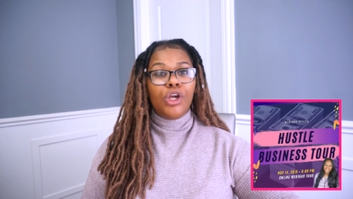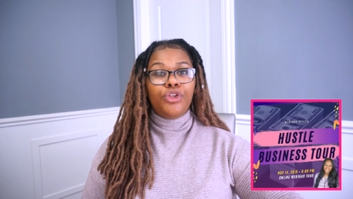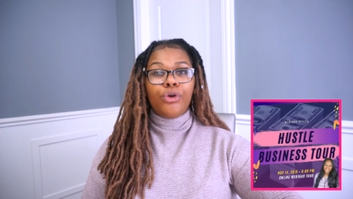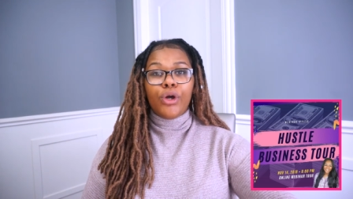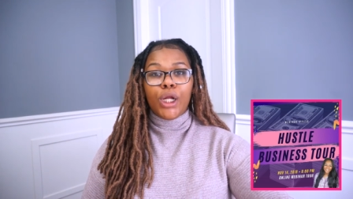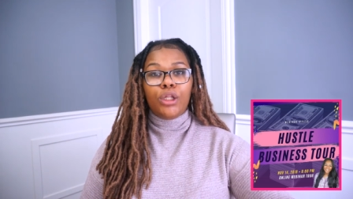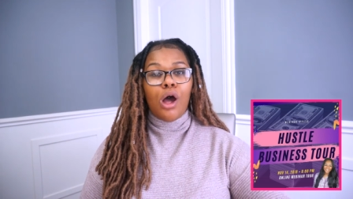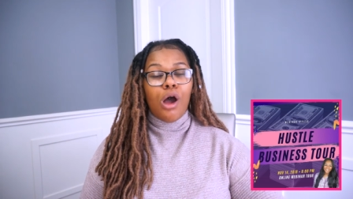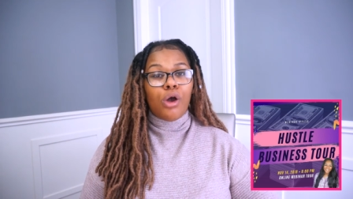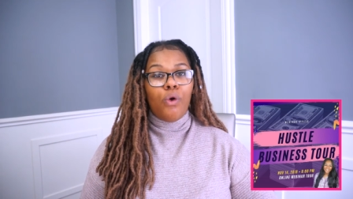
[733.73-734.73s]
you're gonna
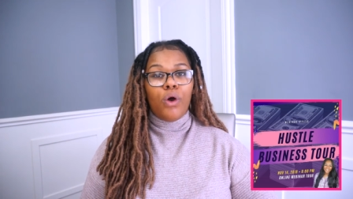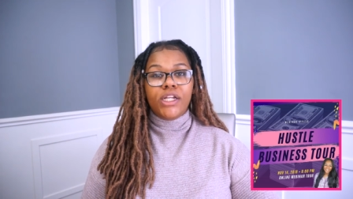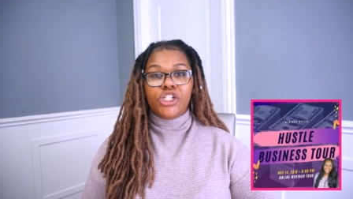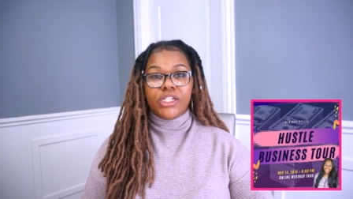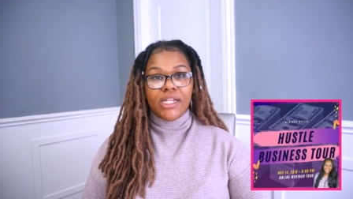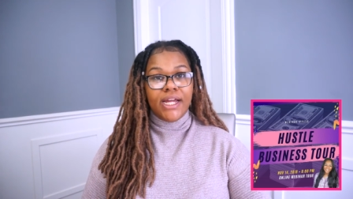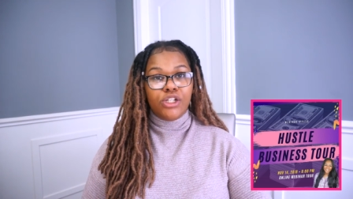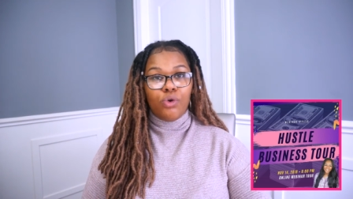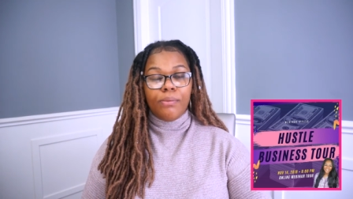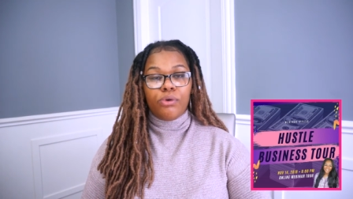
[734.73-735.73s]
log on just
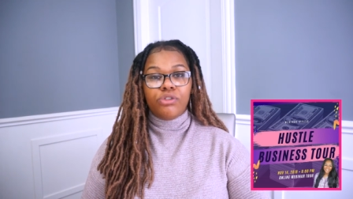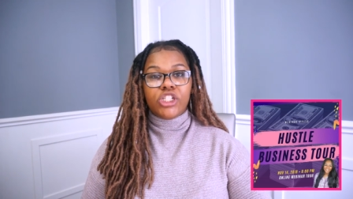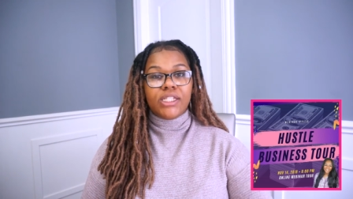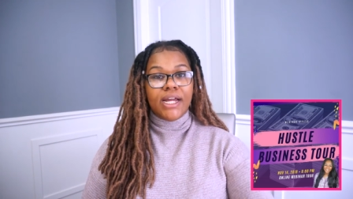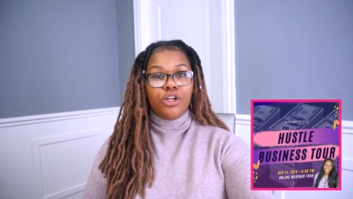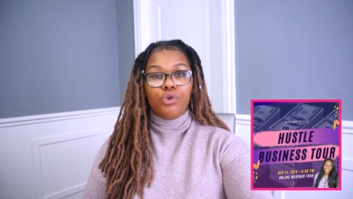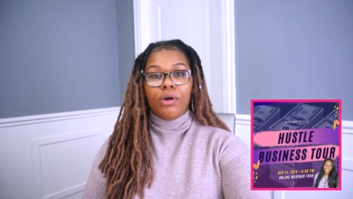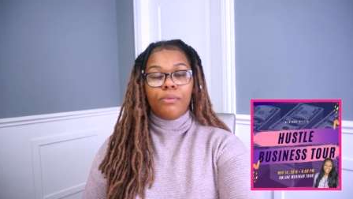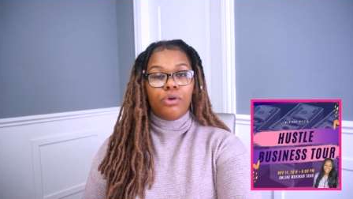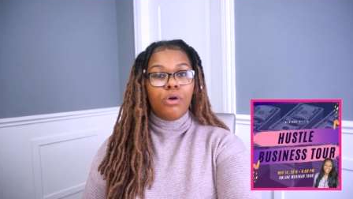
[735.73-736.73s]
like normal, just like a
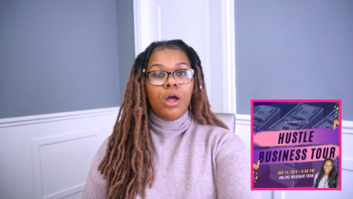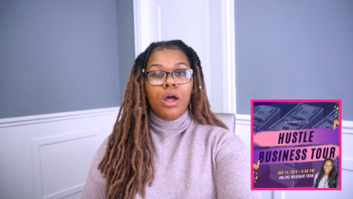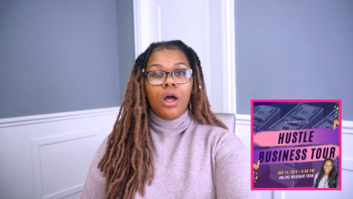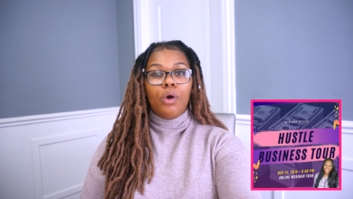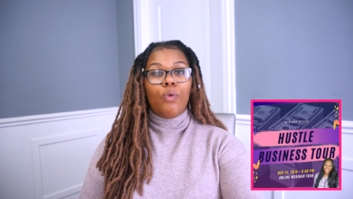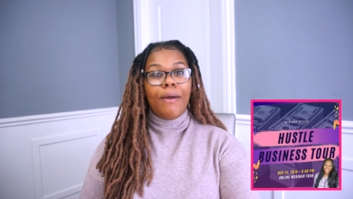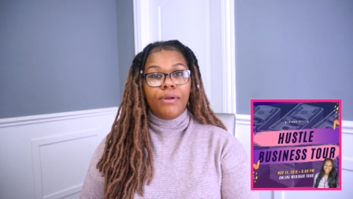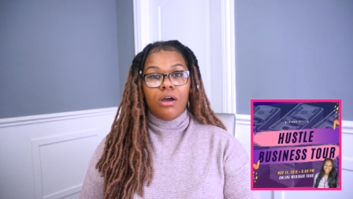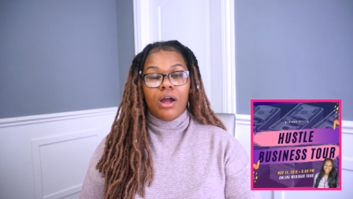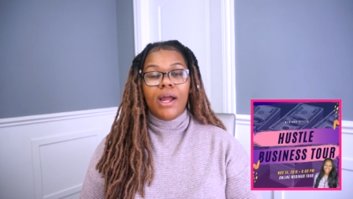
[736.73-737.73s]
normal
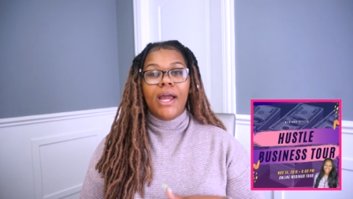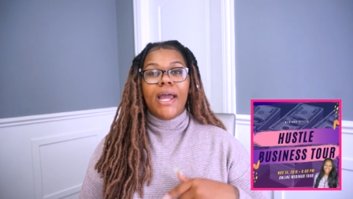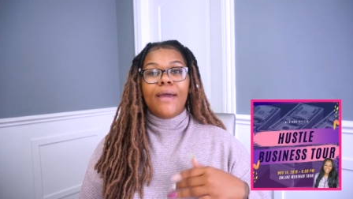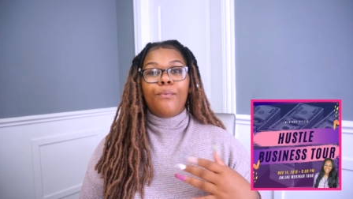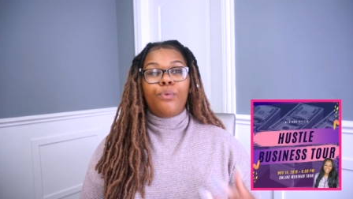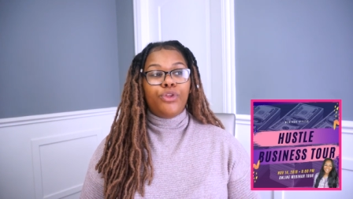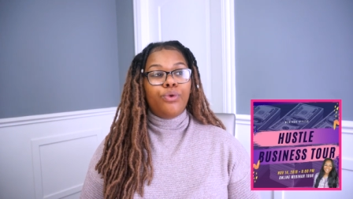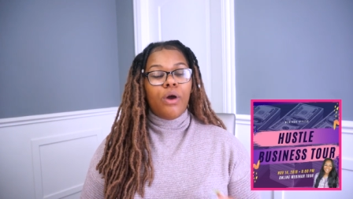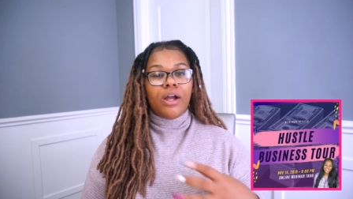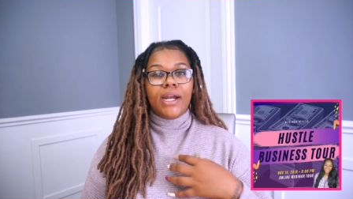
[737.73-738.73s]
webinar, and
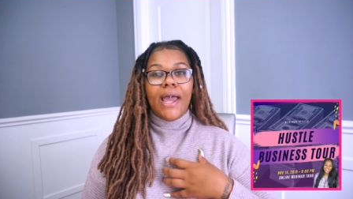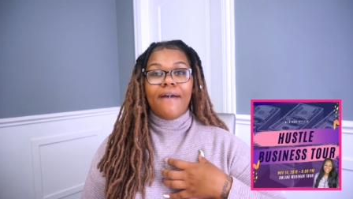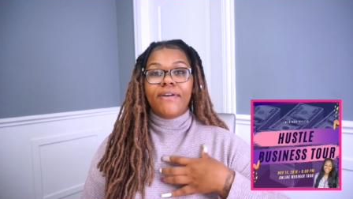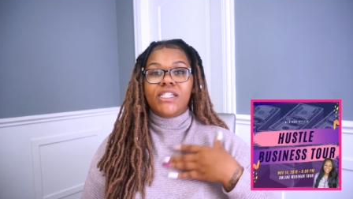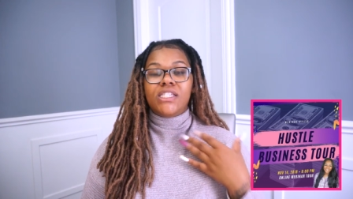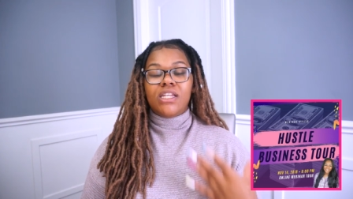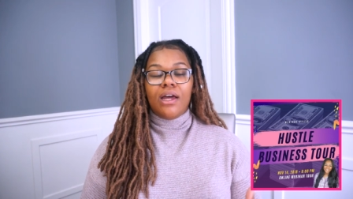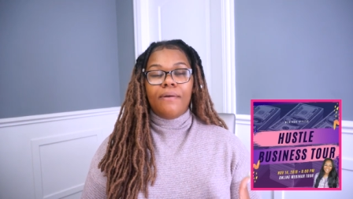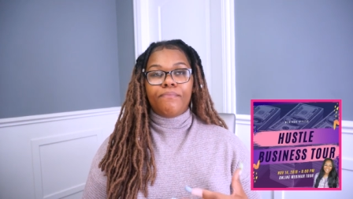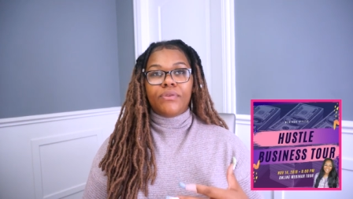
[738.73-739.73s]
you are gonna have a
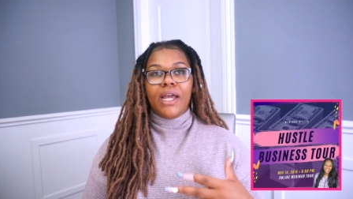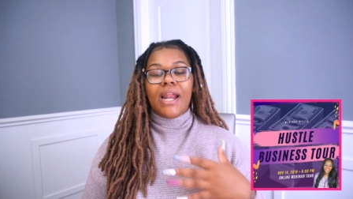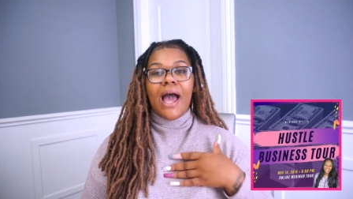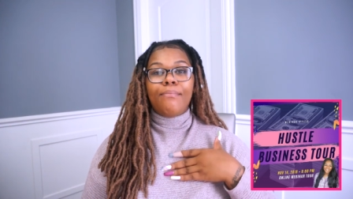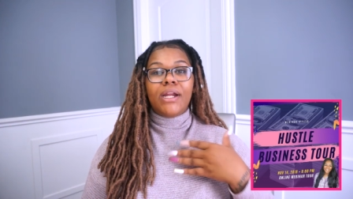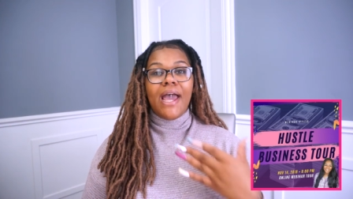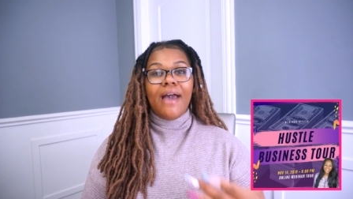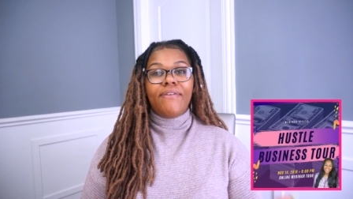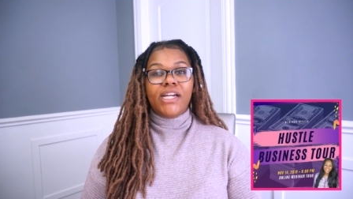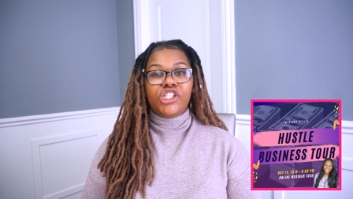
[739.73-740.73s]
and I'm gonna
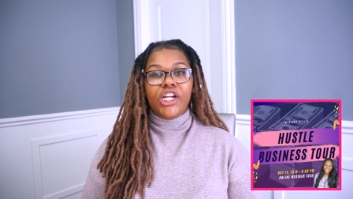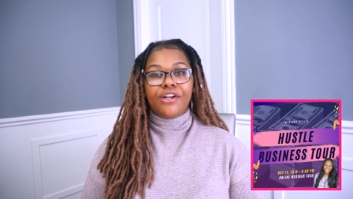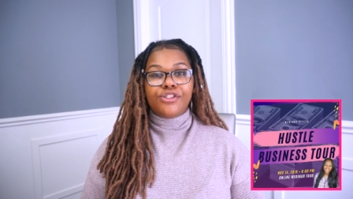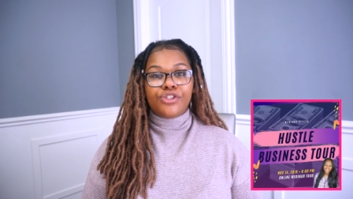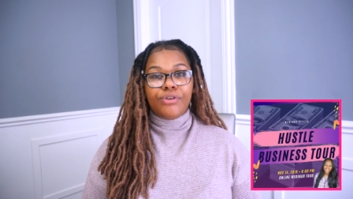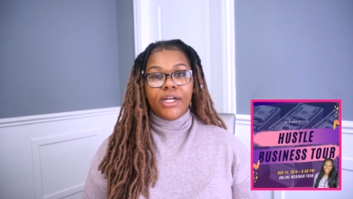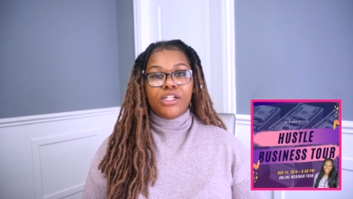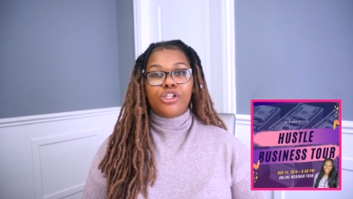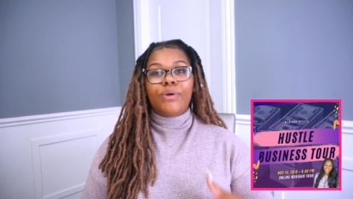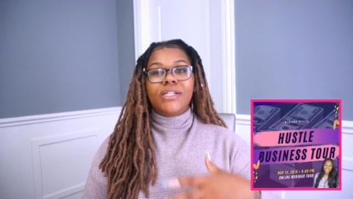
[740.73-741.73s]
have a shared
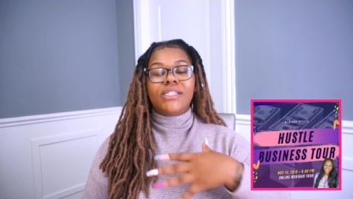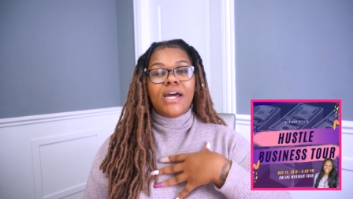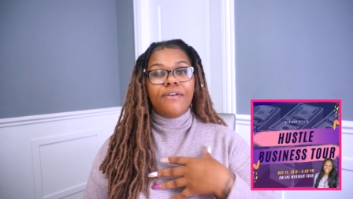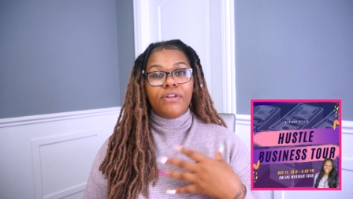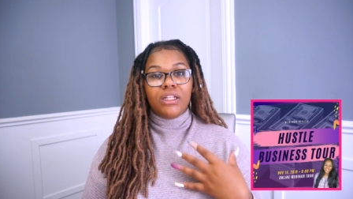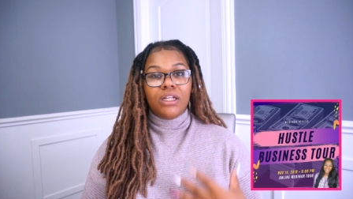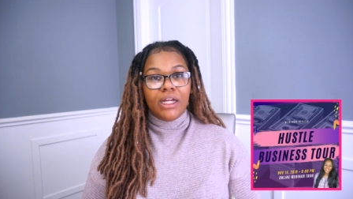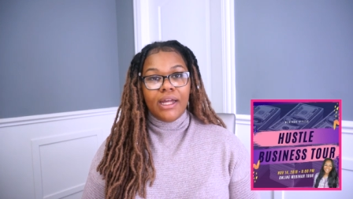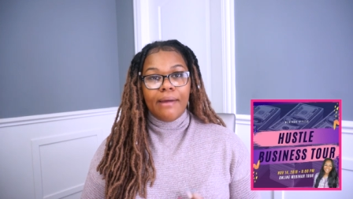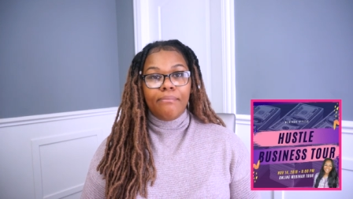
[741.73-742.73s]
screen. So instead of
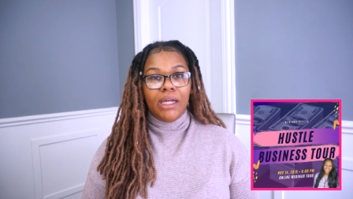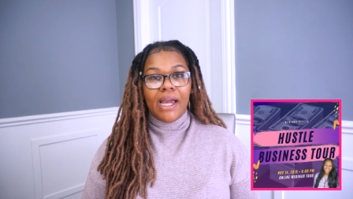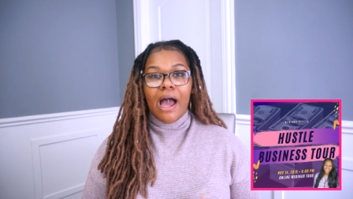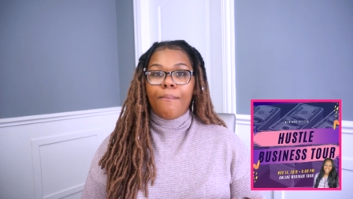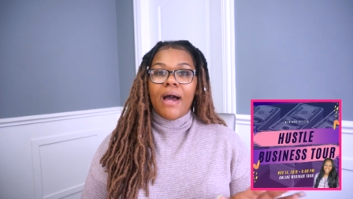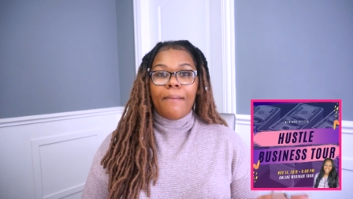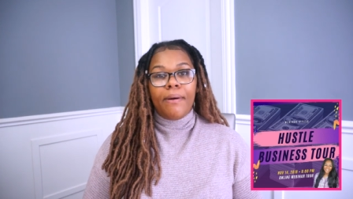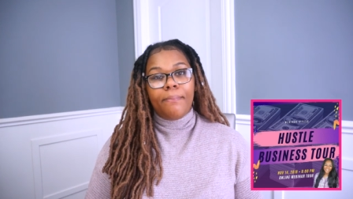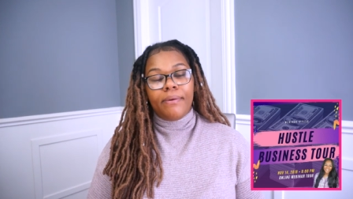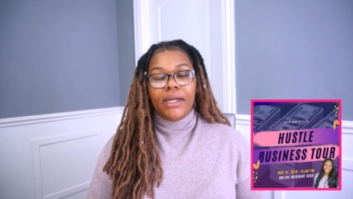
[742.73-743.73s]
looking at me, I'll pop
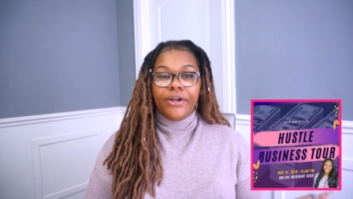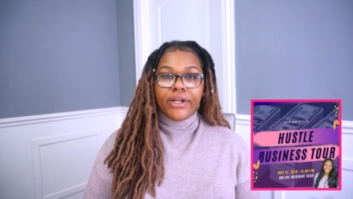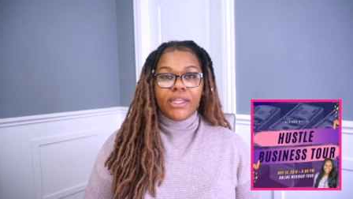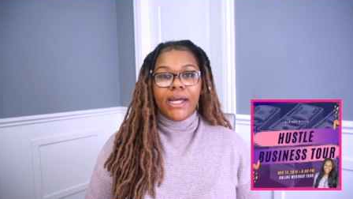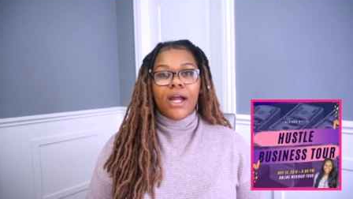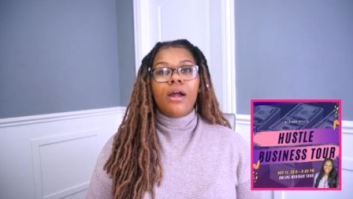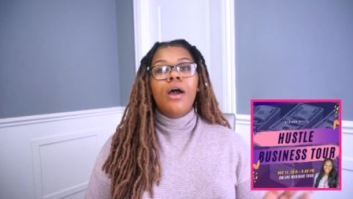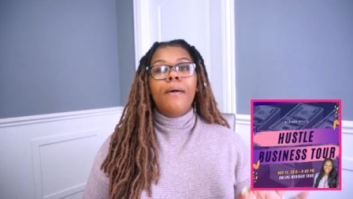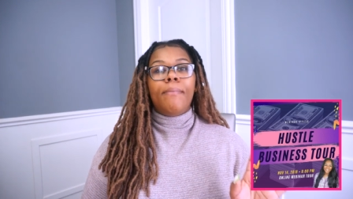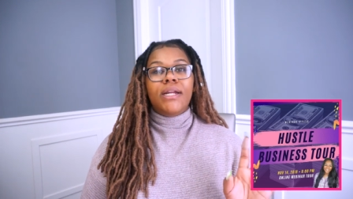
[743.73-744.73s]
up here and there,
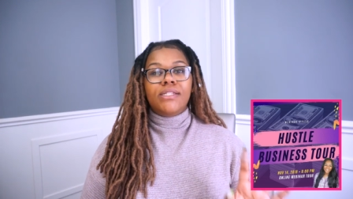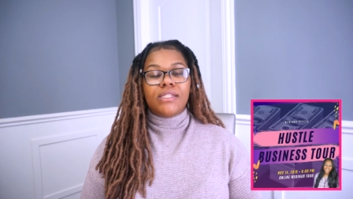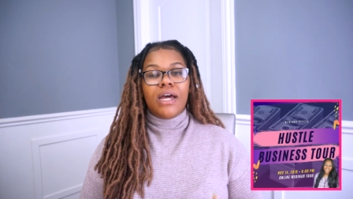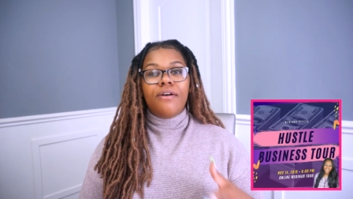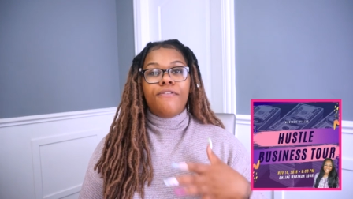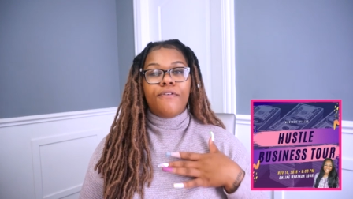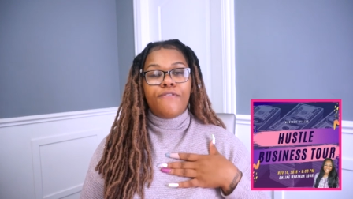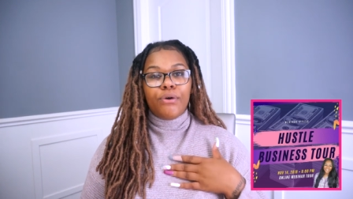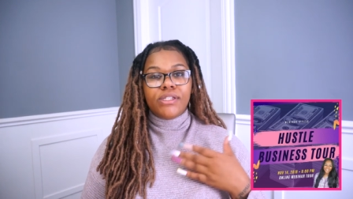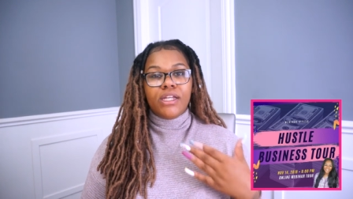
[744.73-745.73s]
but instead of
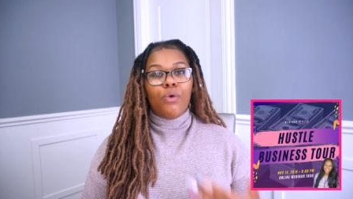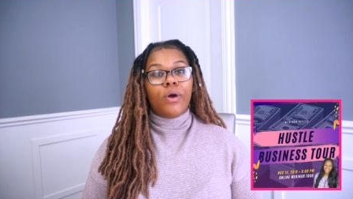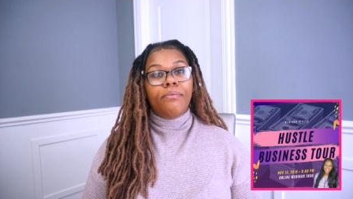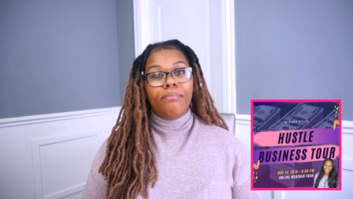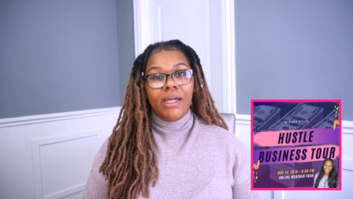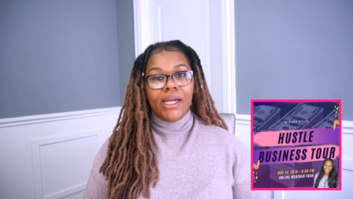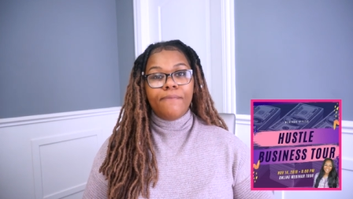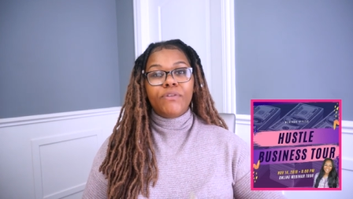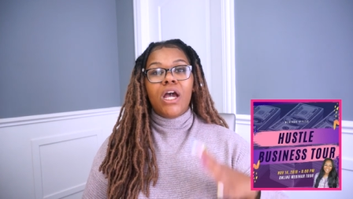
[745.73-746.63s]
focusing on me,